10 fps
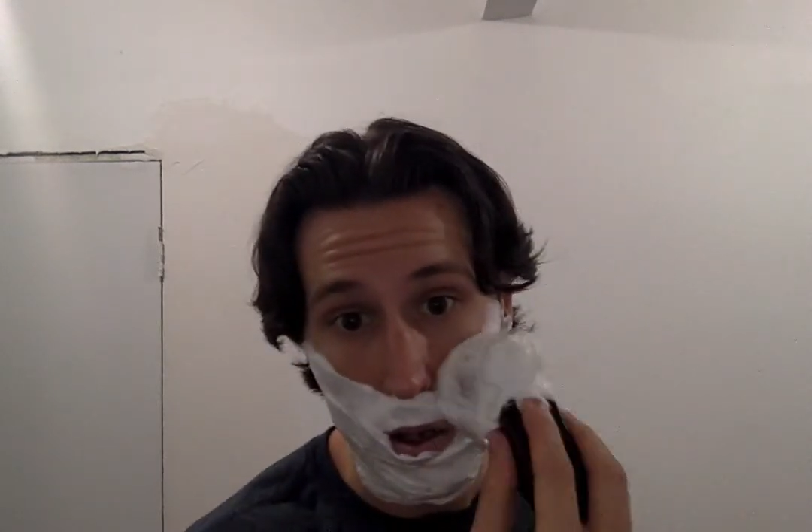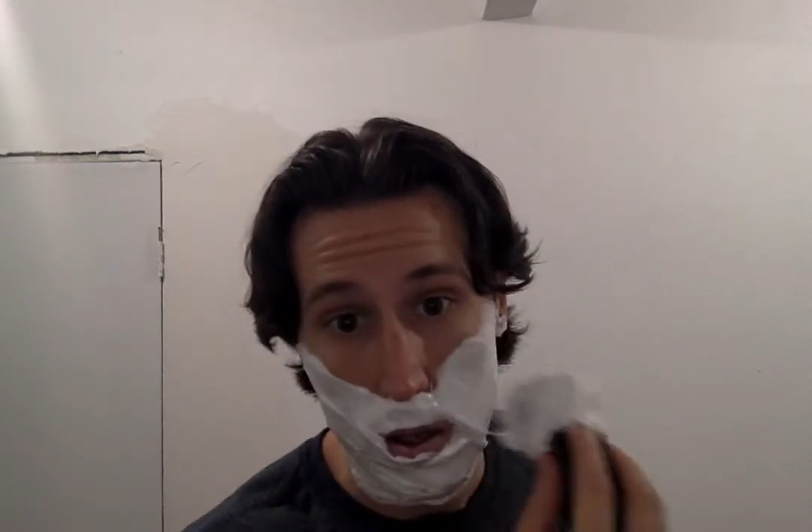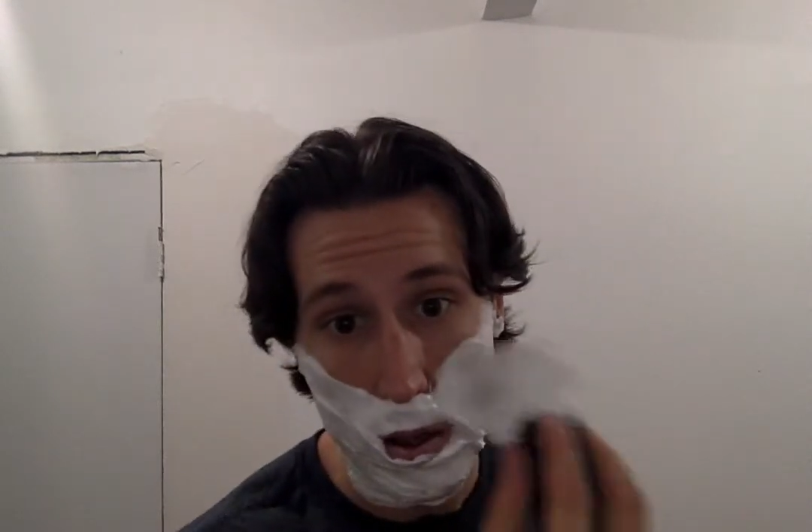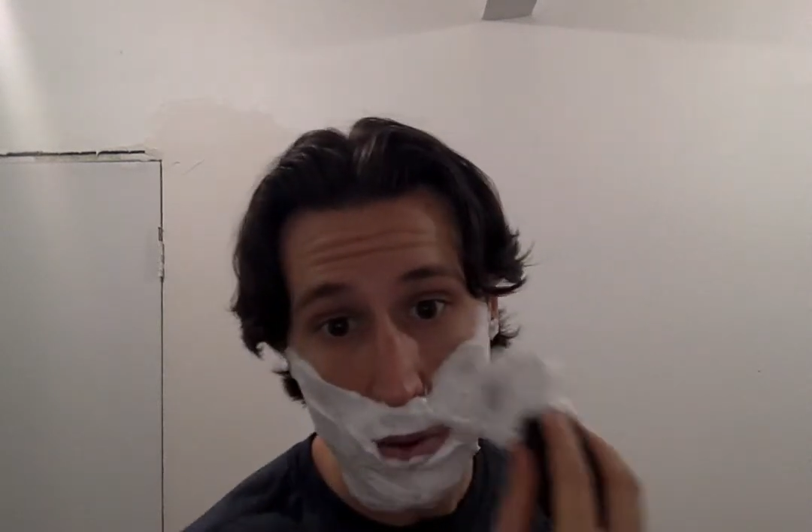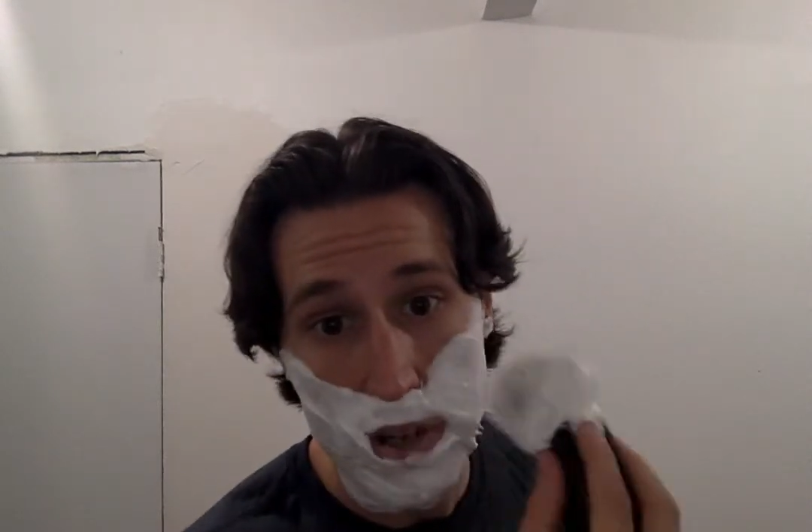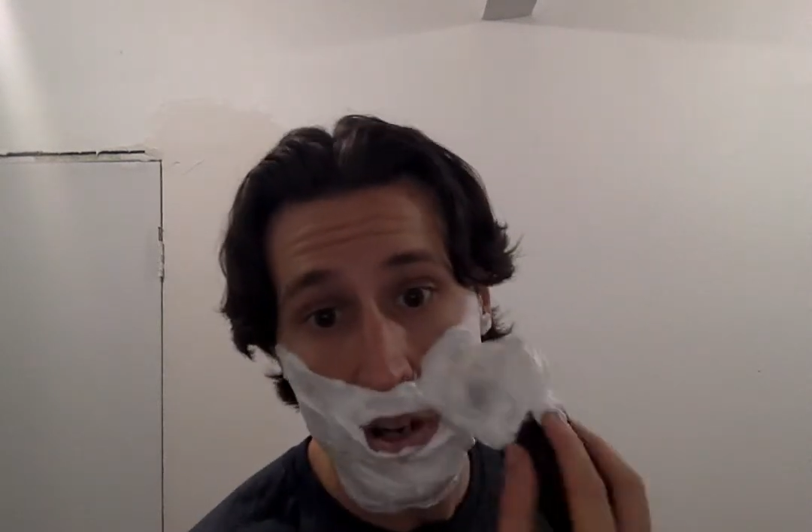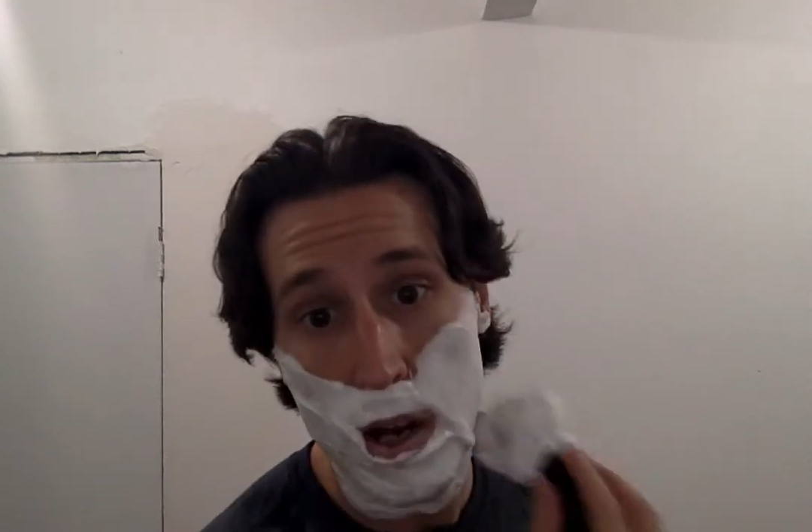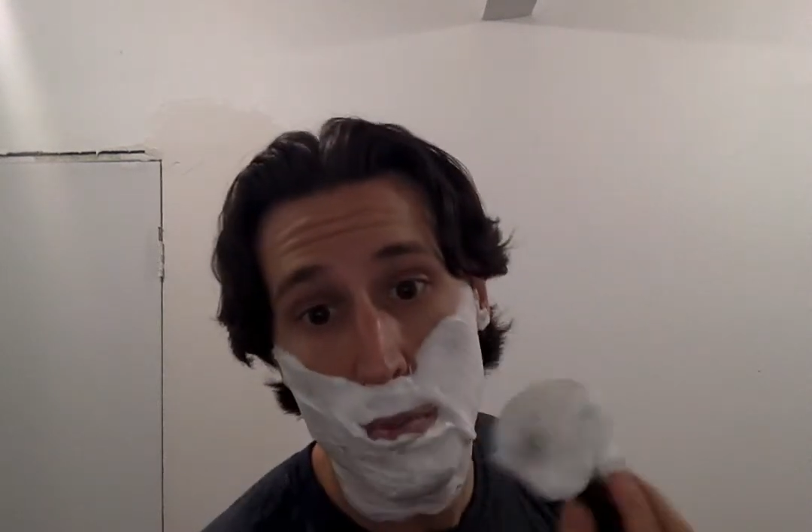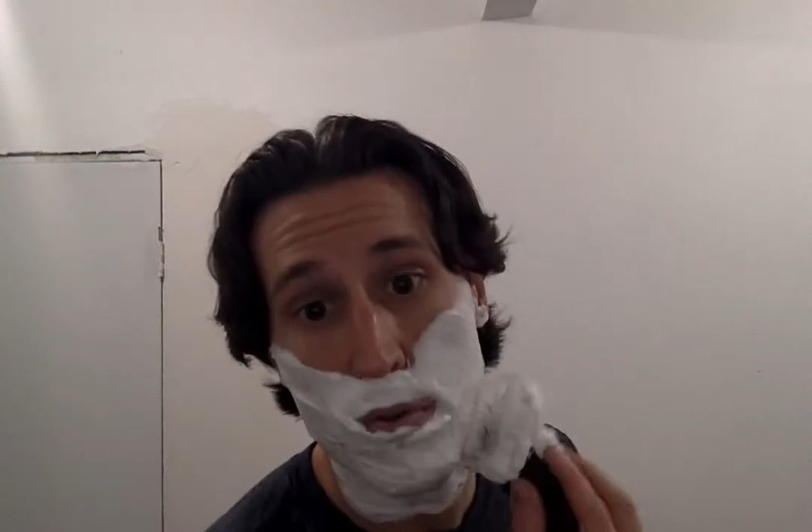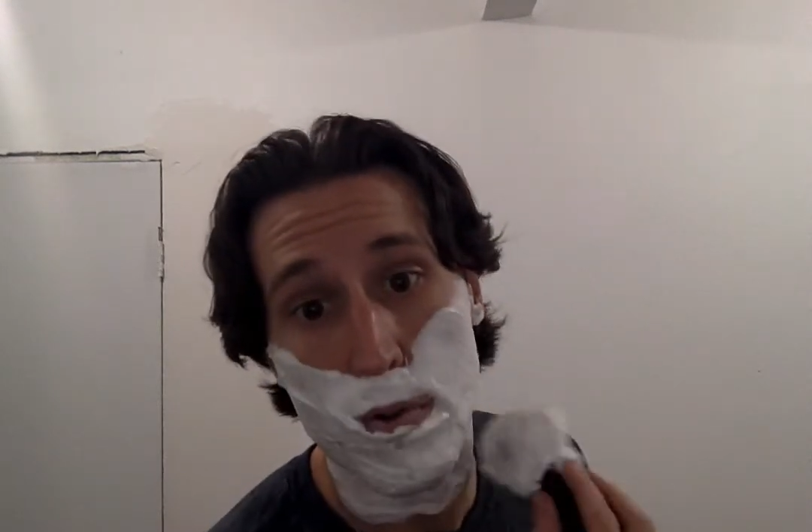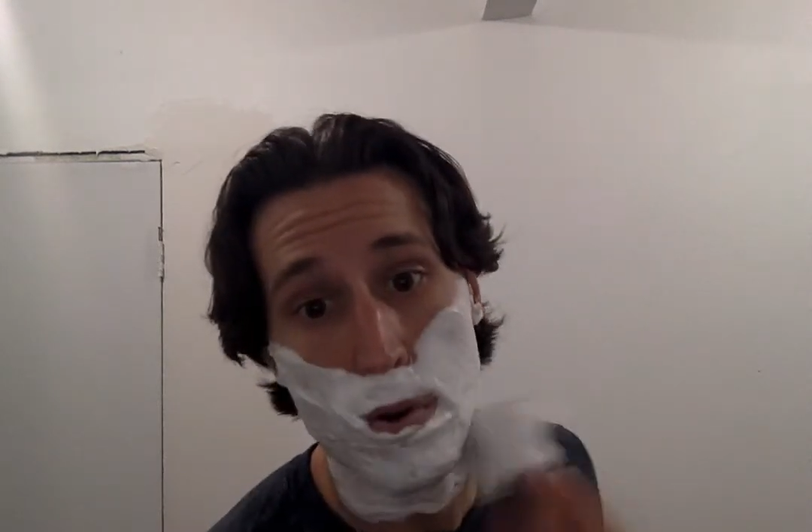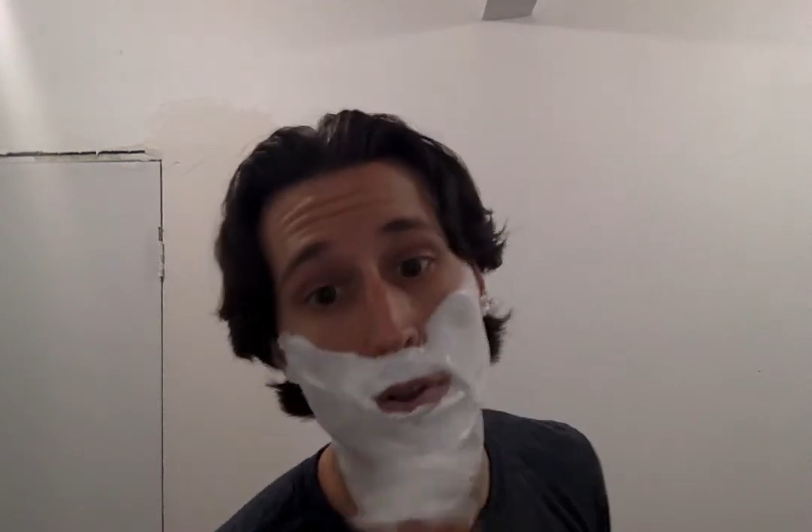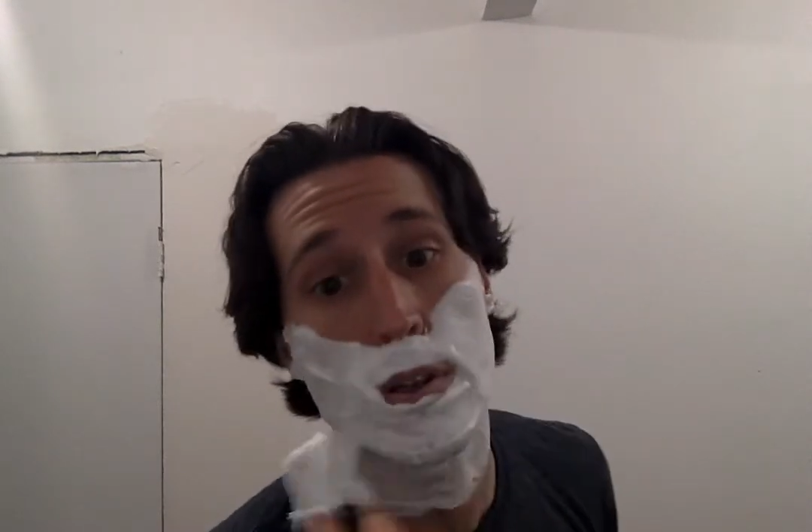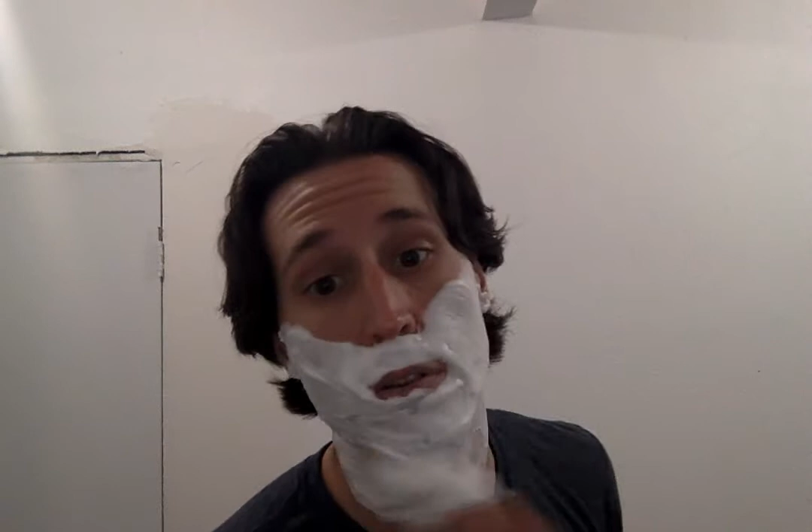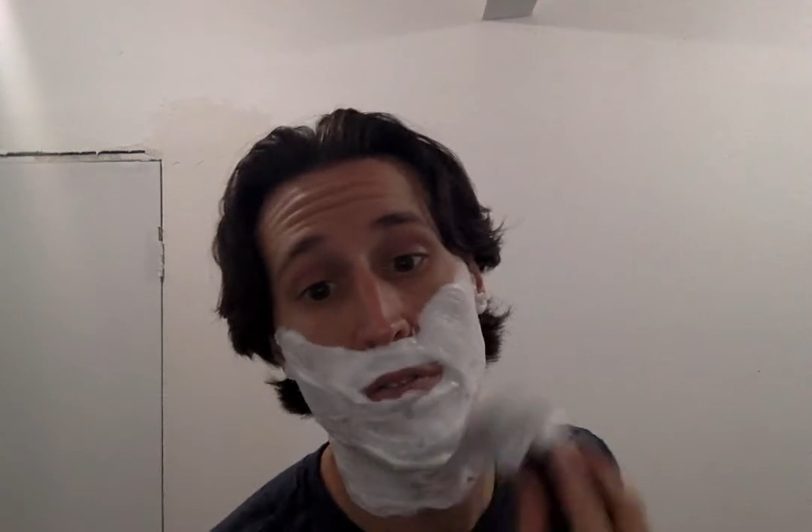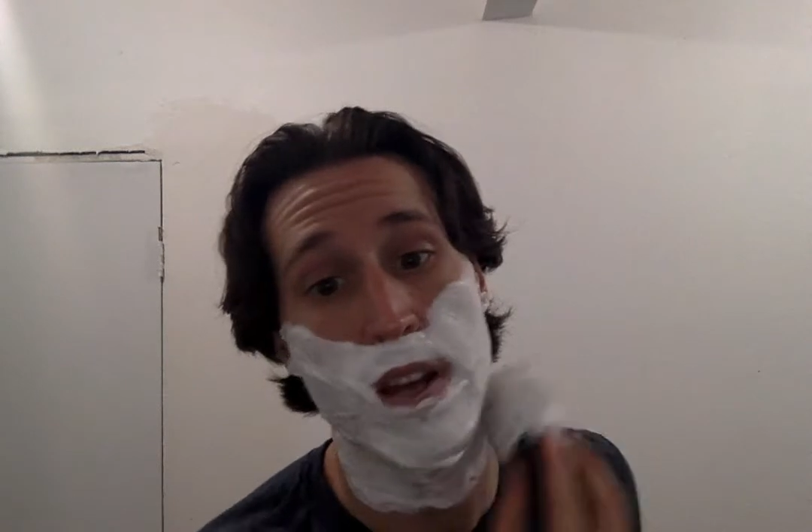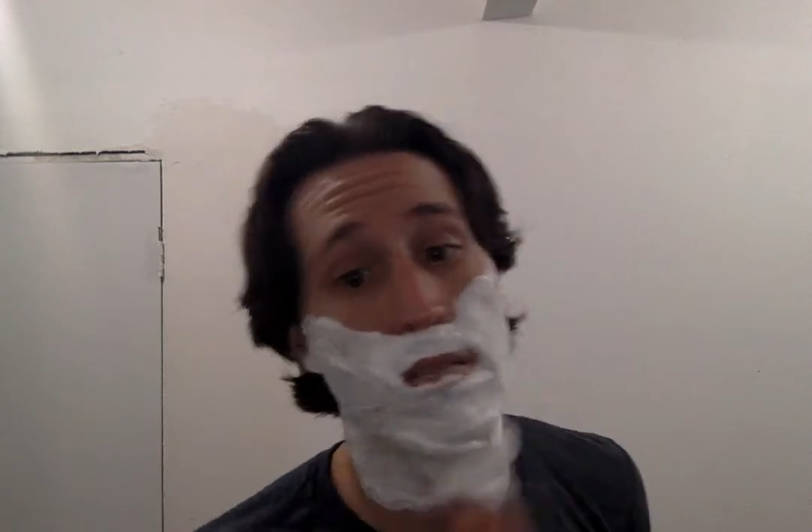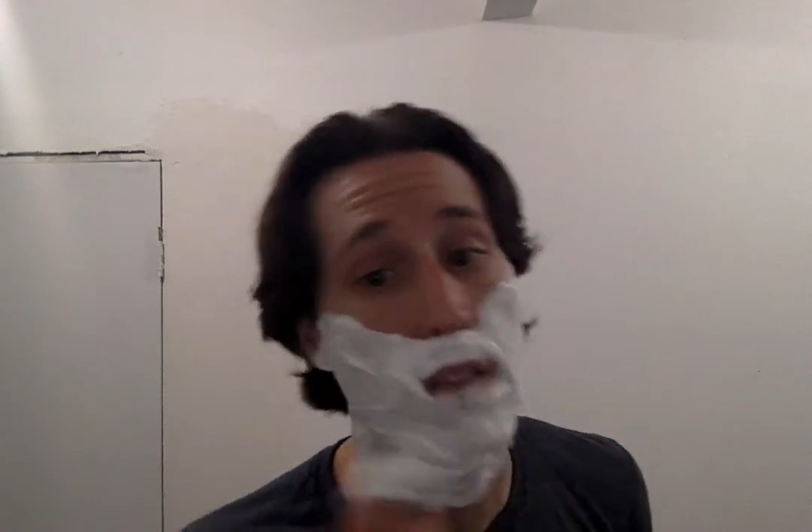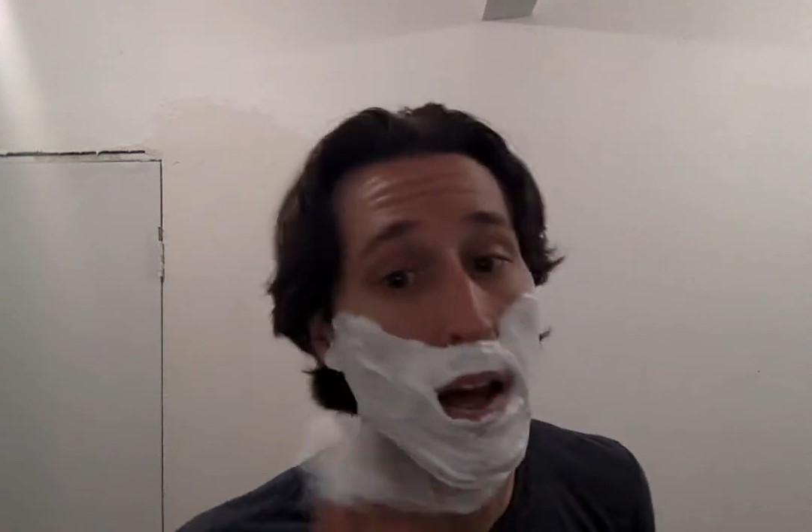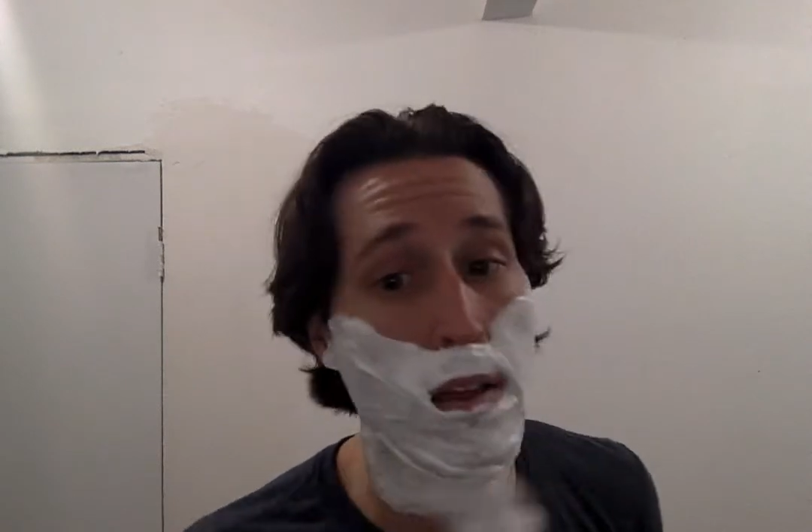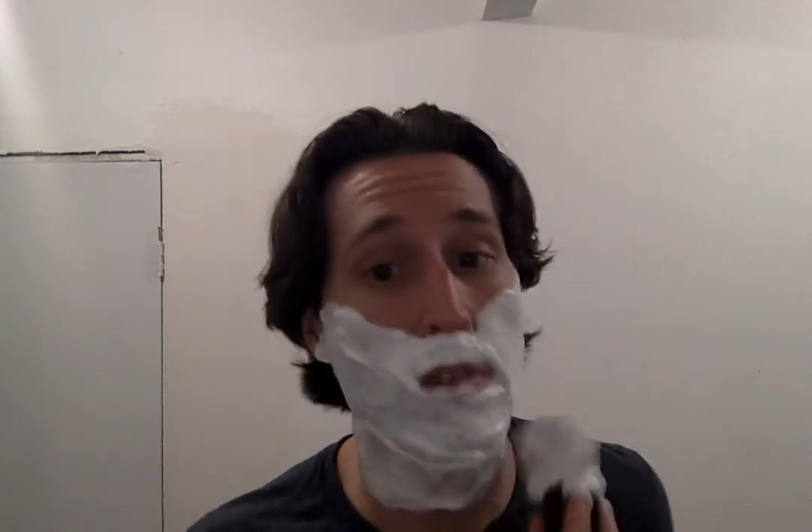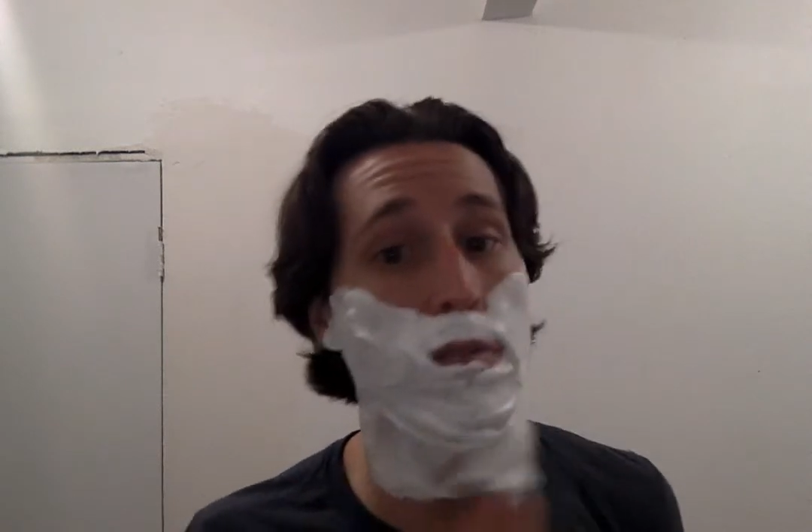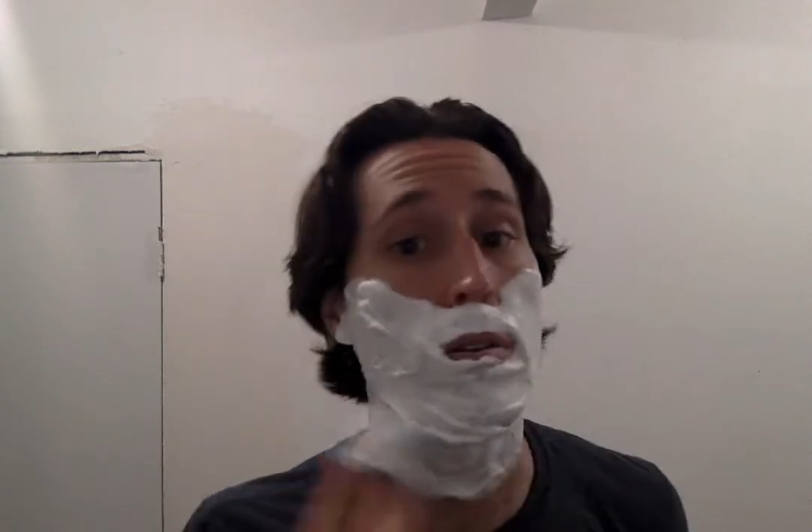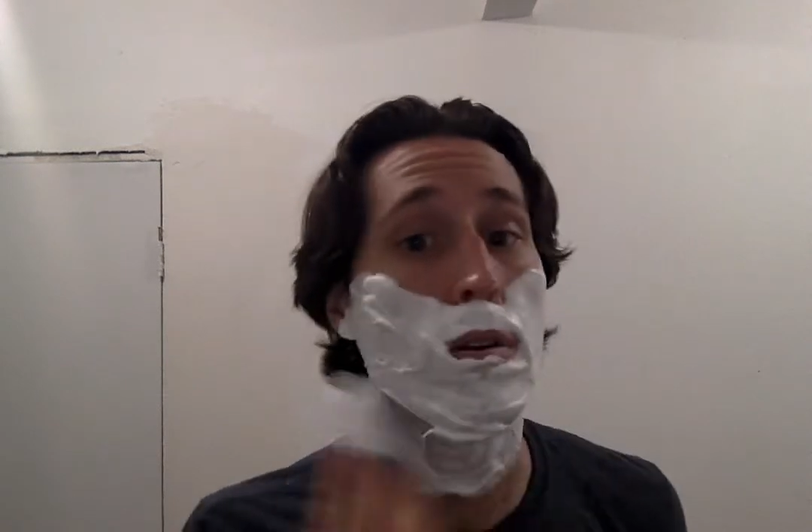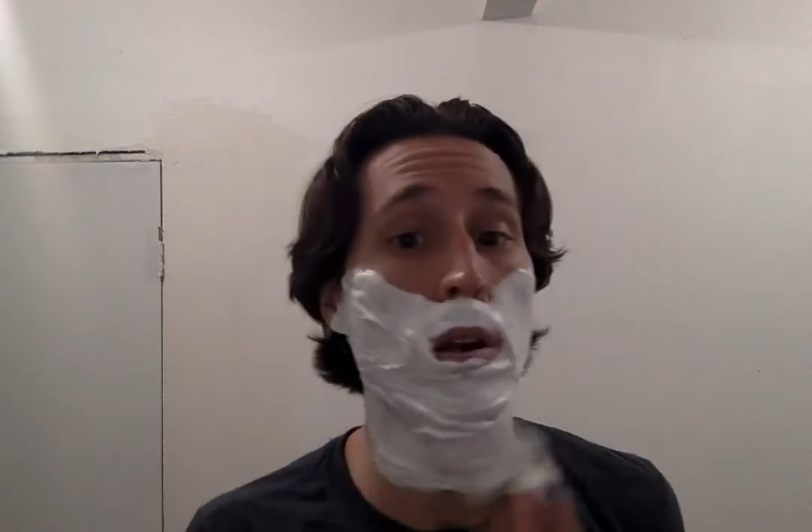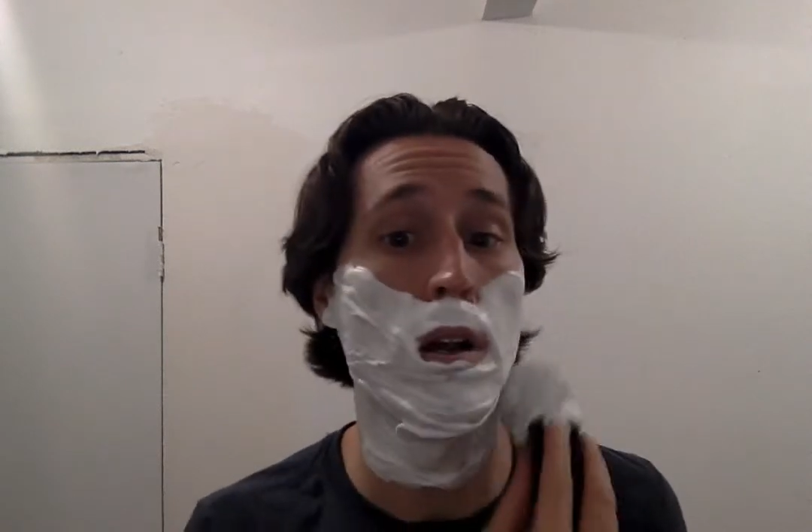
The reason I prefer to face lather for,